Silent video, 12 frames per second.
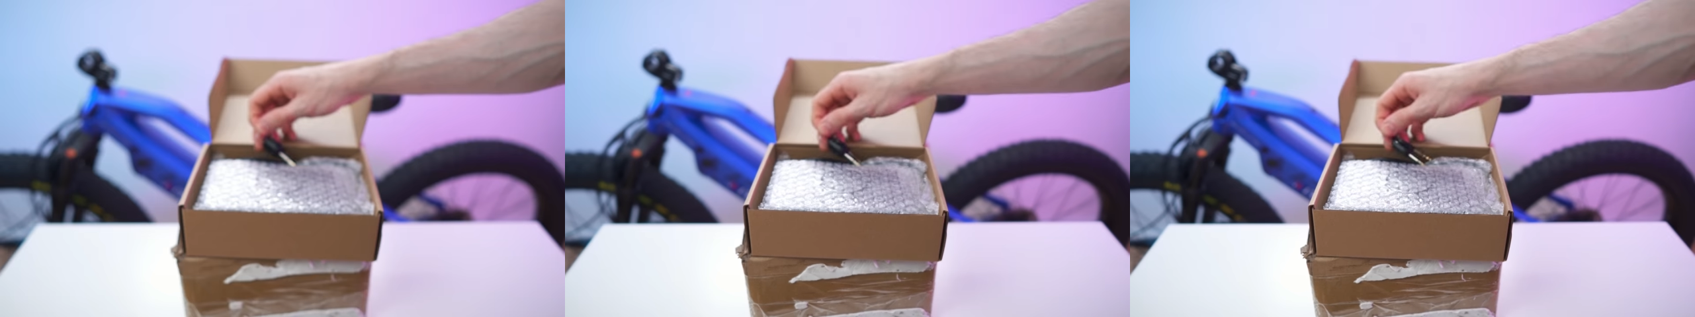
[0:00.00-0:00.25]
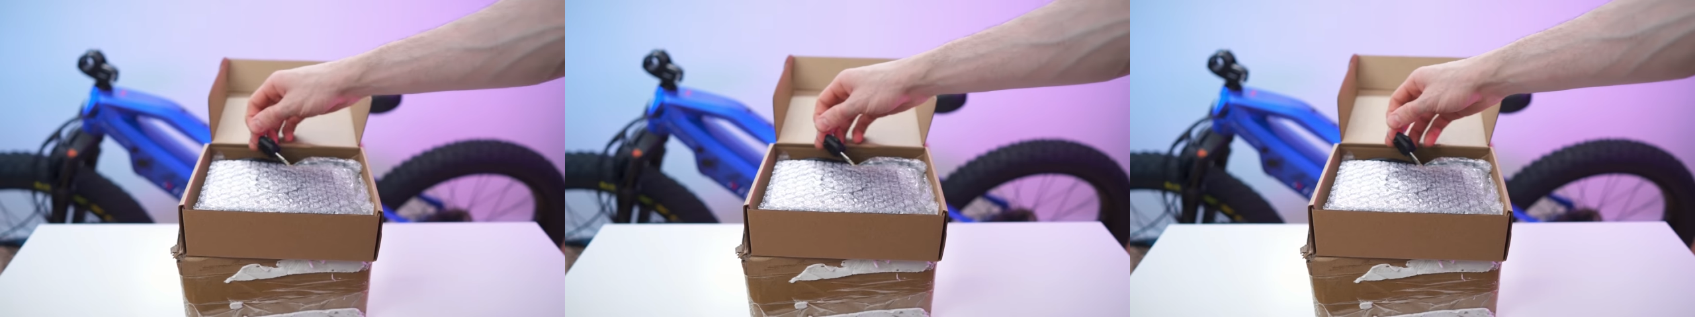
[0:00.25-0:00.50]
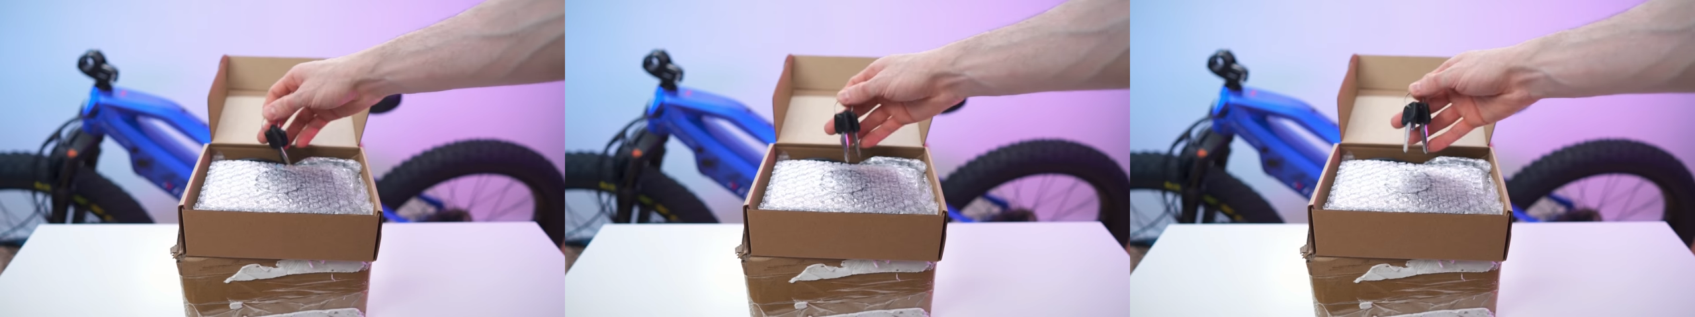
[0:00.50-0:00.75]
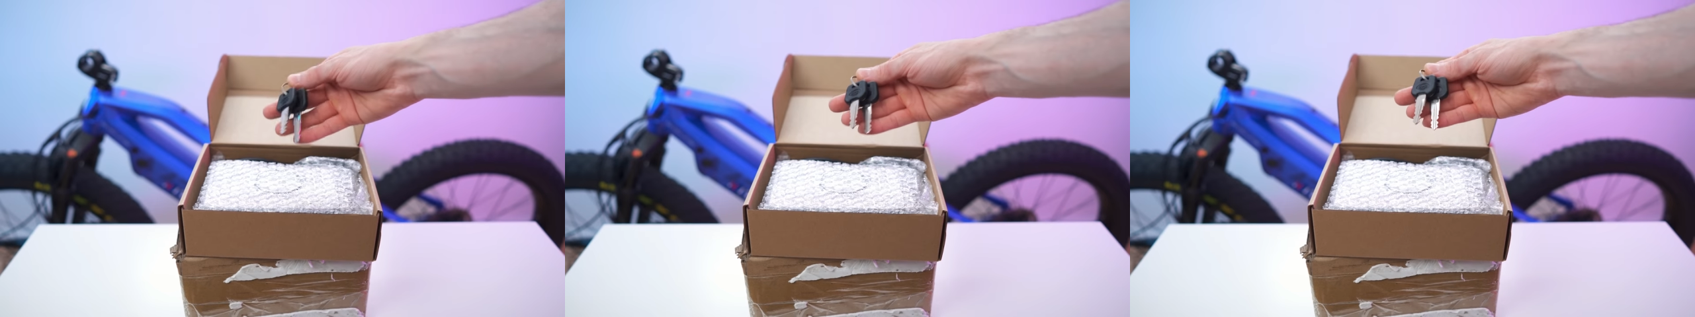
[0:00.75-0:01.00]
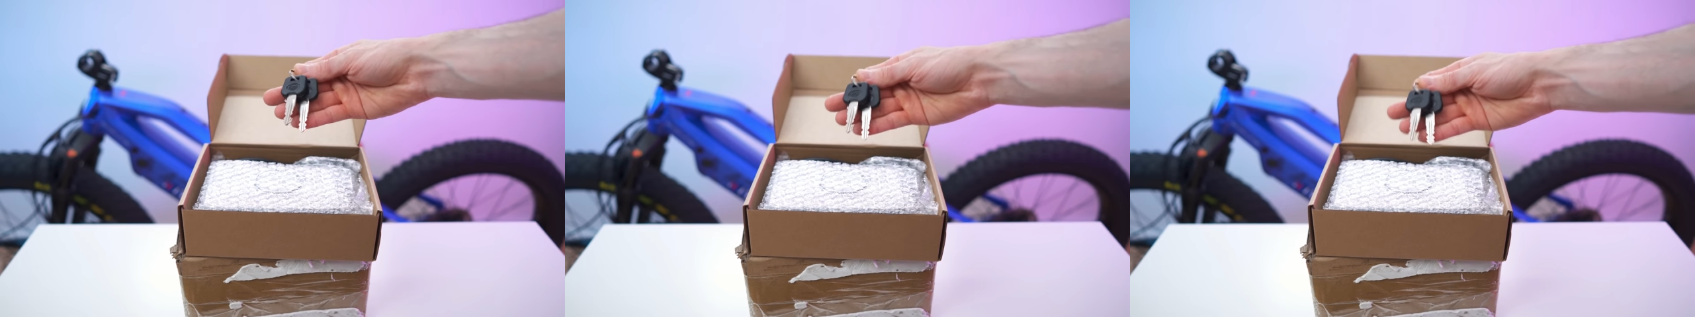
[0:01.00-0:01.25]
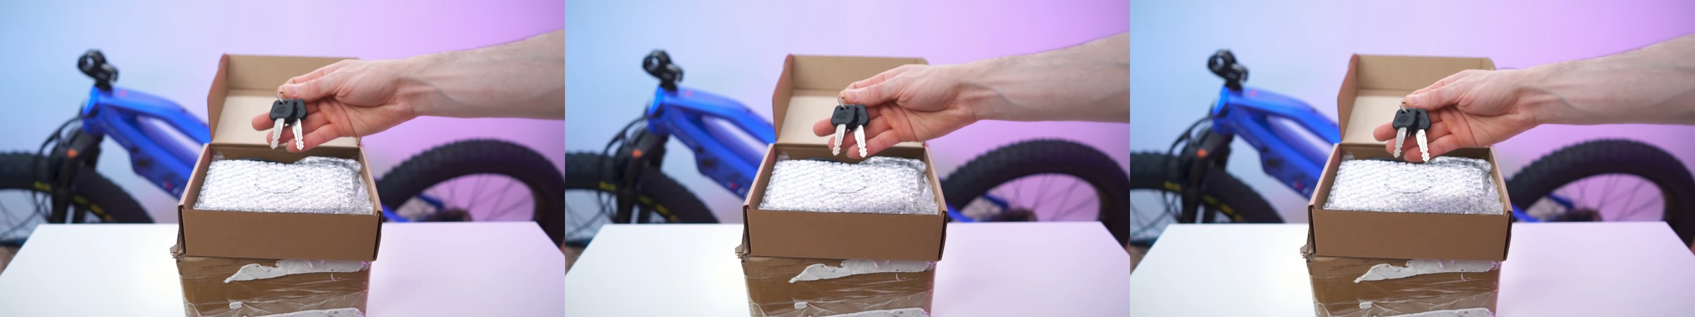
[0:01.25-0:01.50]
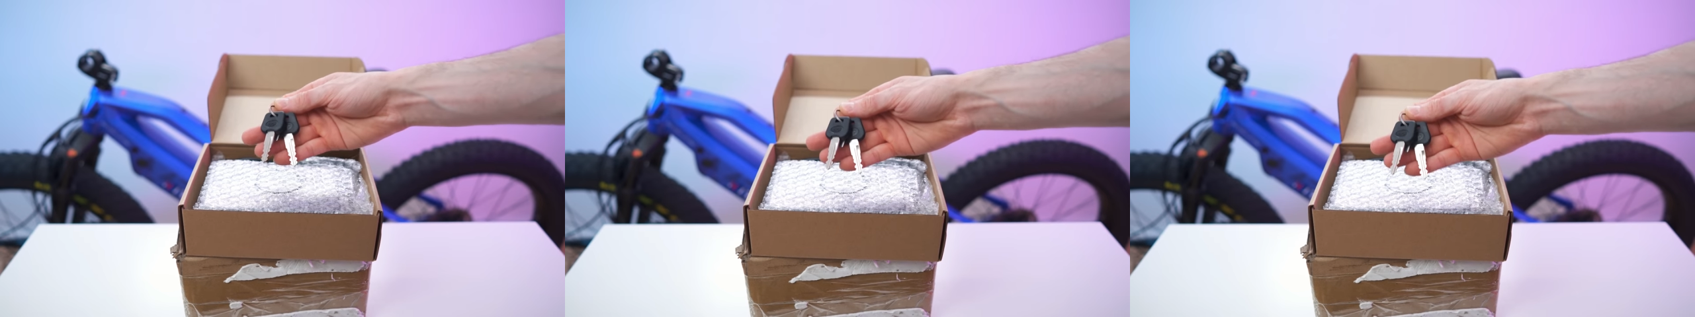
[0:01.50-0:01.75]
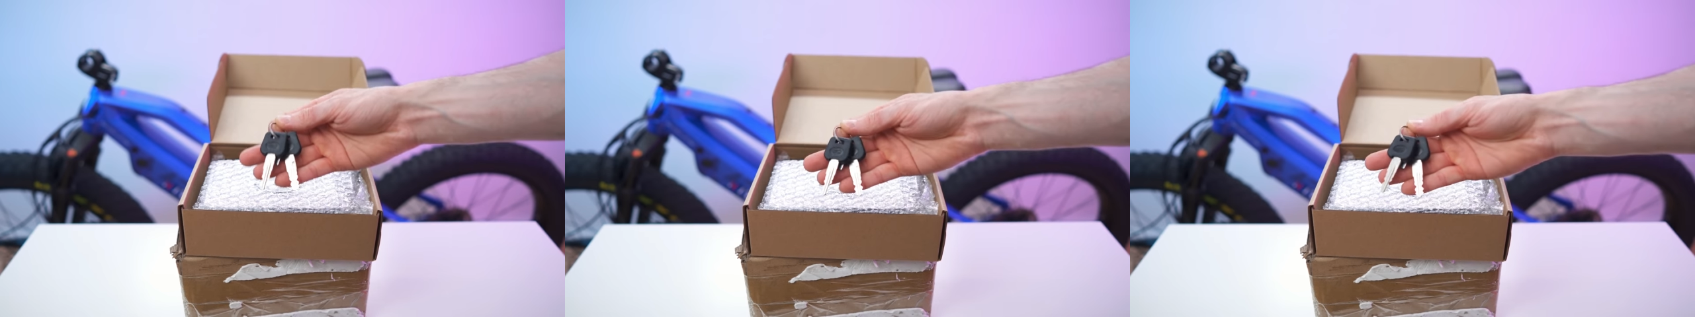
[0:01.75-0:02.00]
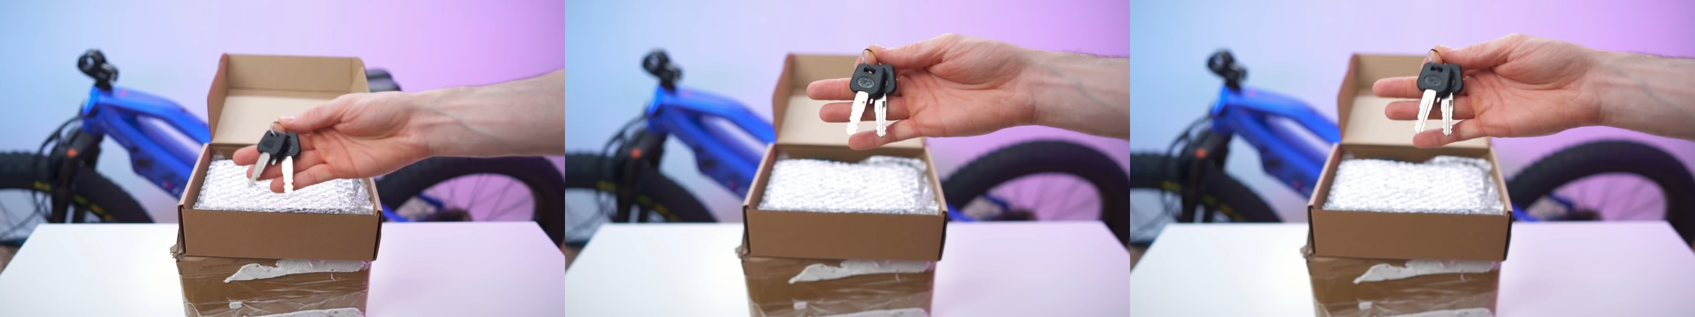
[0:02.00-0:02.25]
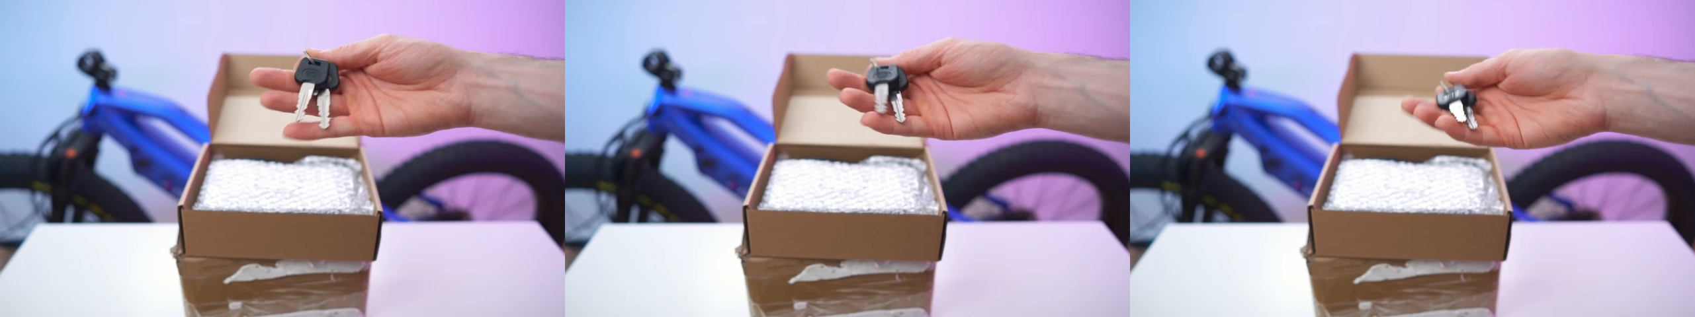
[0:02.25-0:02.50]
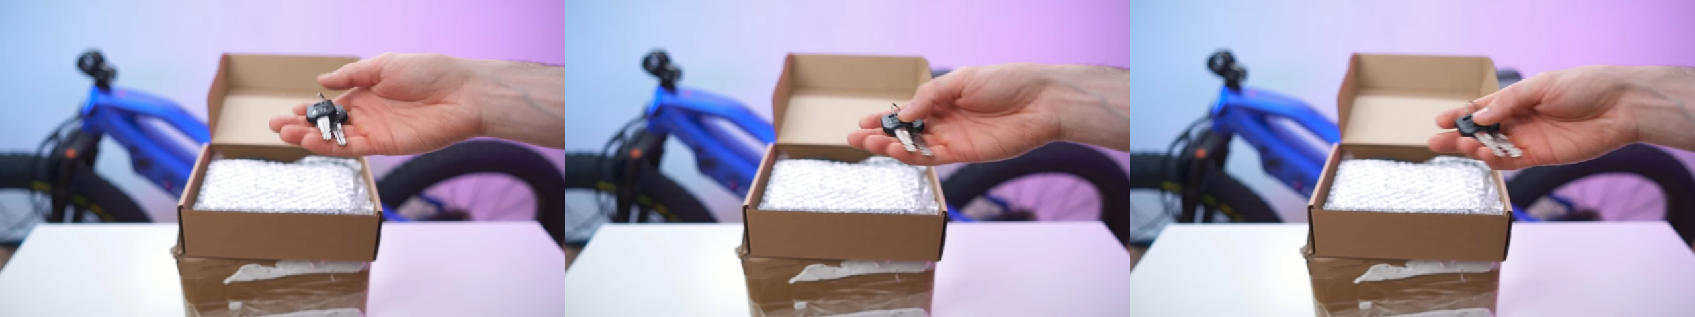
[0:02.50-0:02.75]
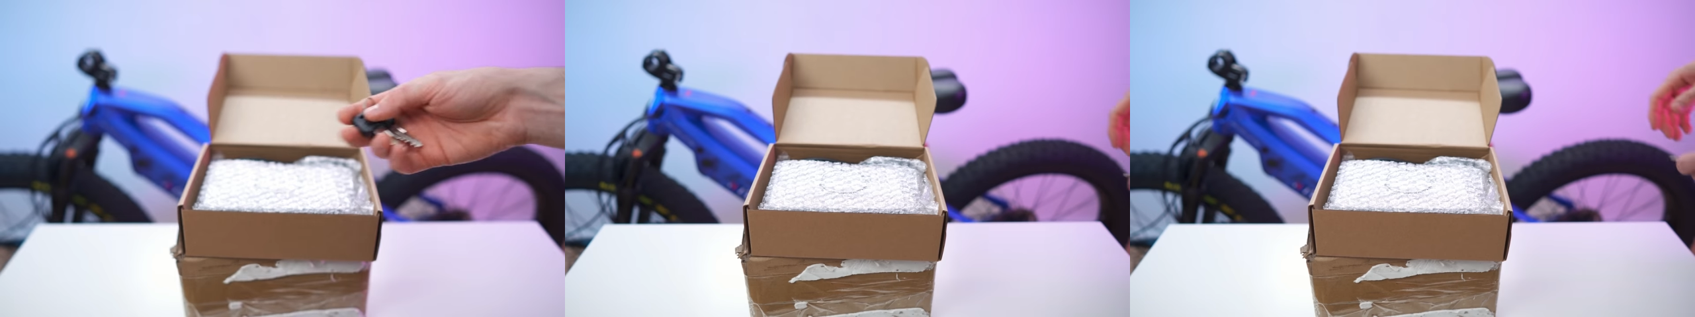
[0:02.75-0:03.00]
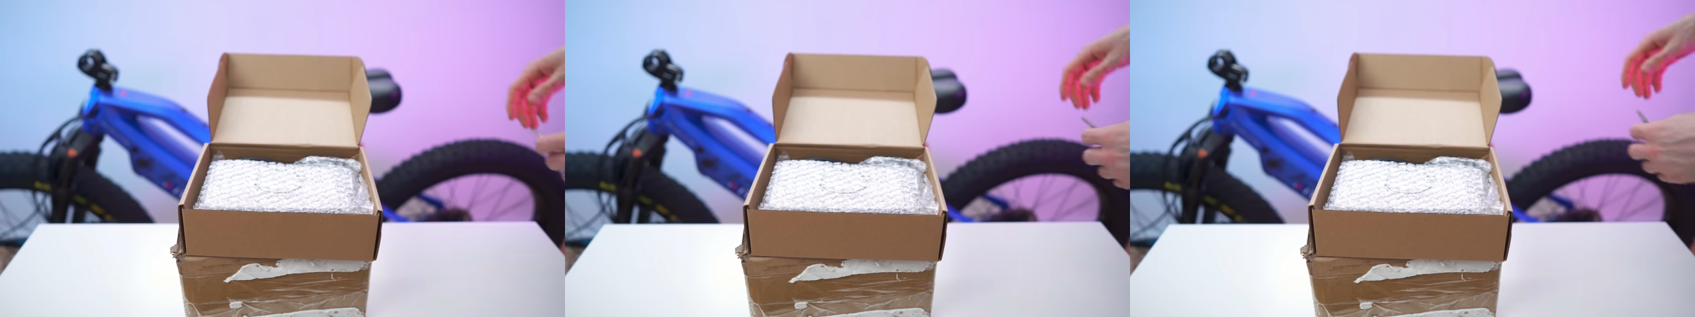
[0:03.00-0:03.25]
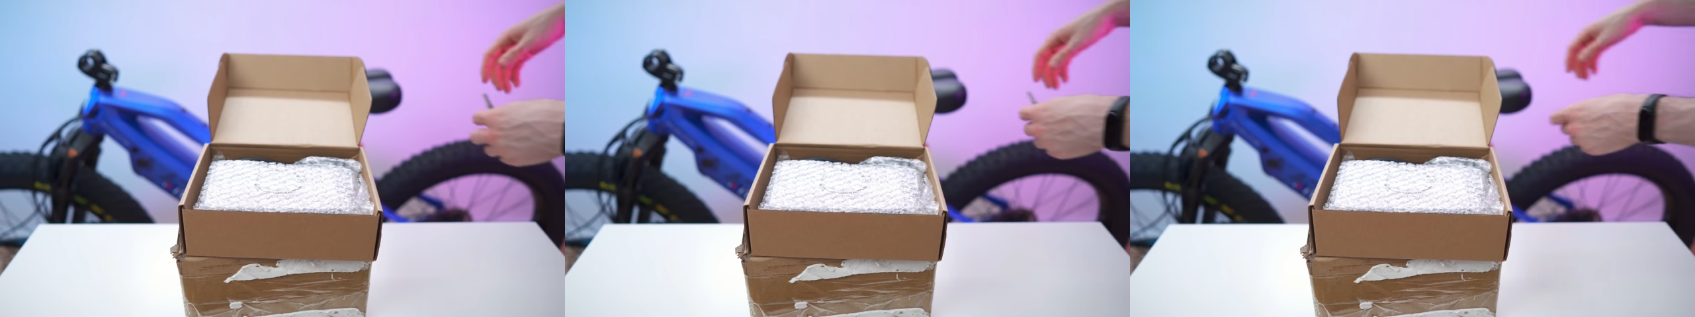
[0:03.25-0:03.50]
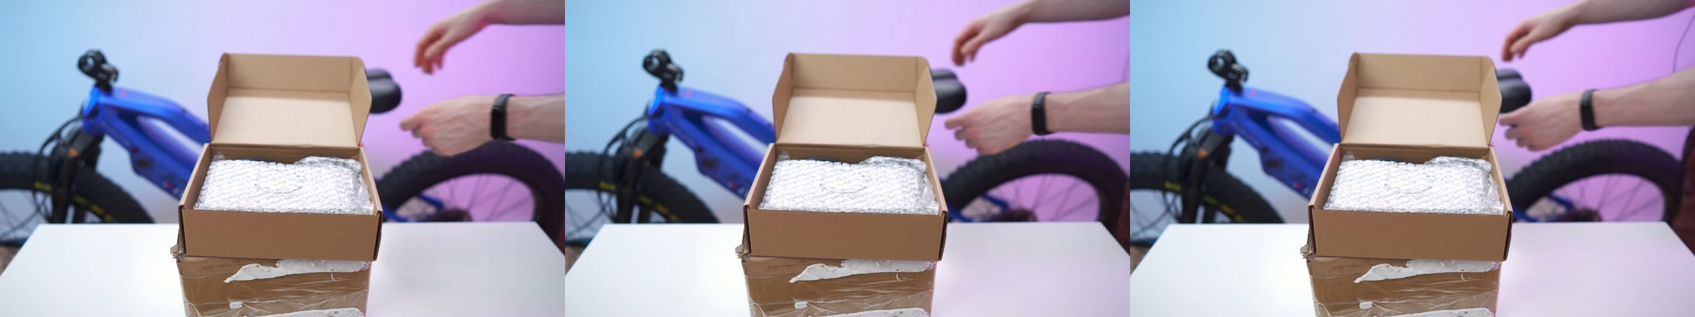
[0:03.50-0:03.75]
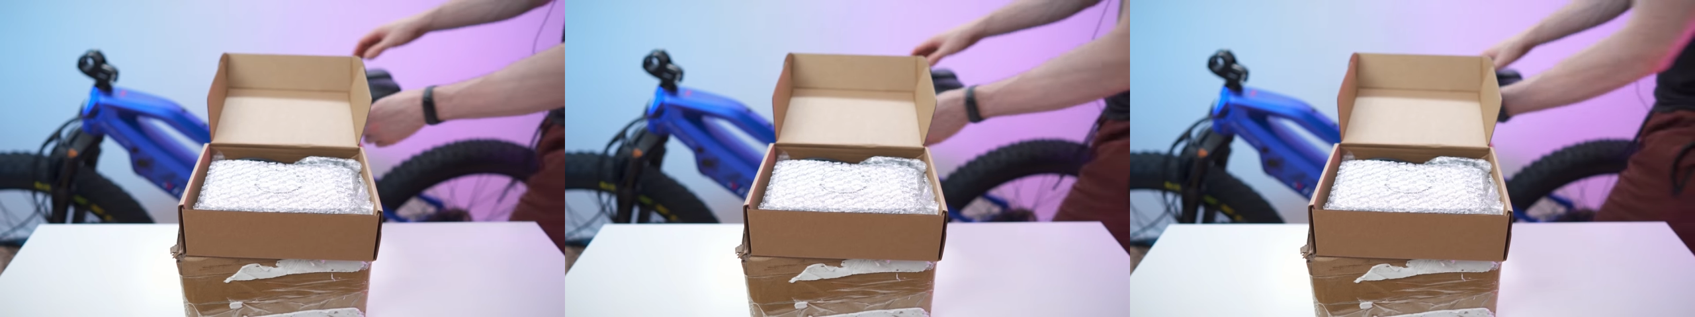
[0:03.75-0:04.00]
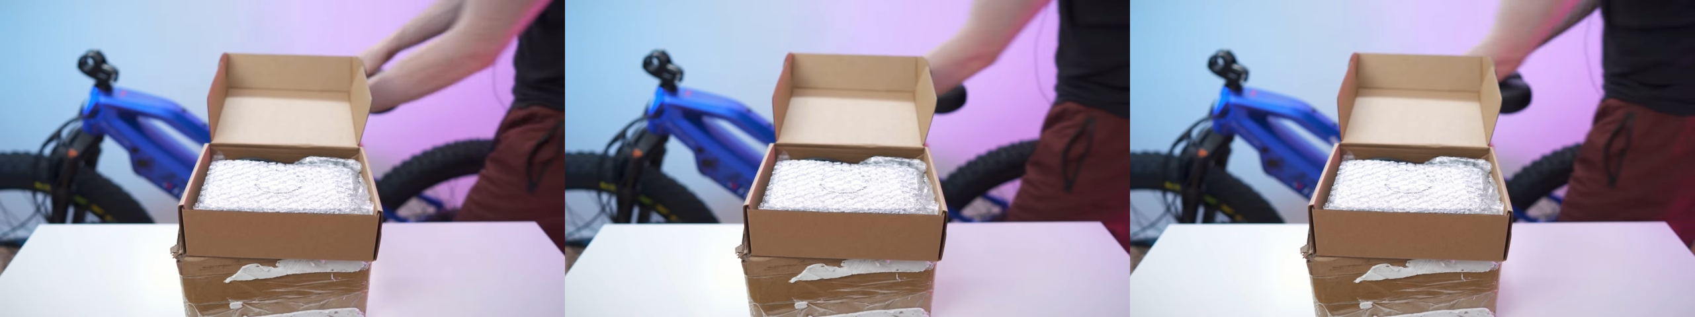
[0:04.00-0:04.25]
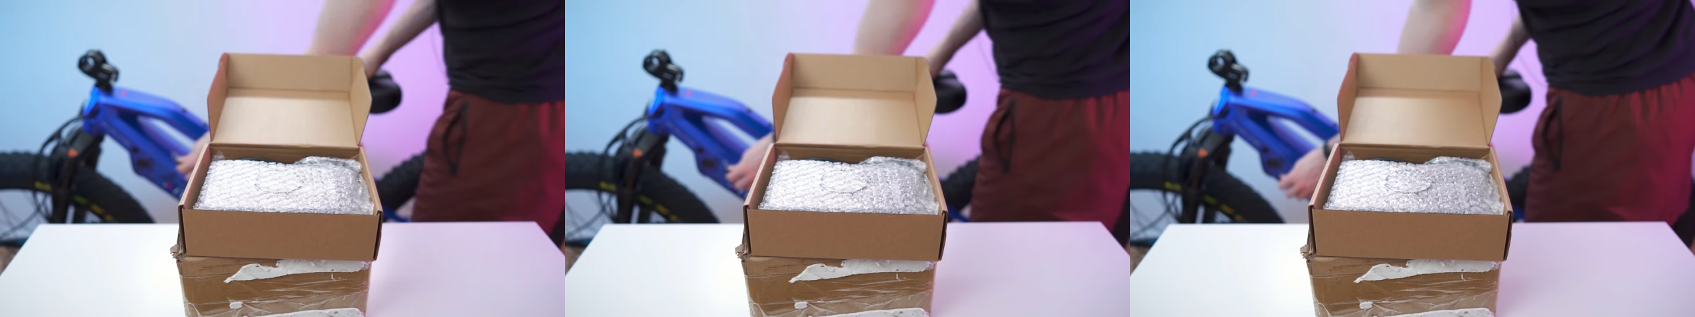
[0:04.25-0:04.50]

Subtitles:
Nobody's mouth can be seen.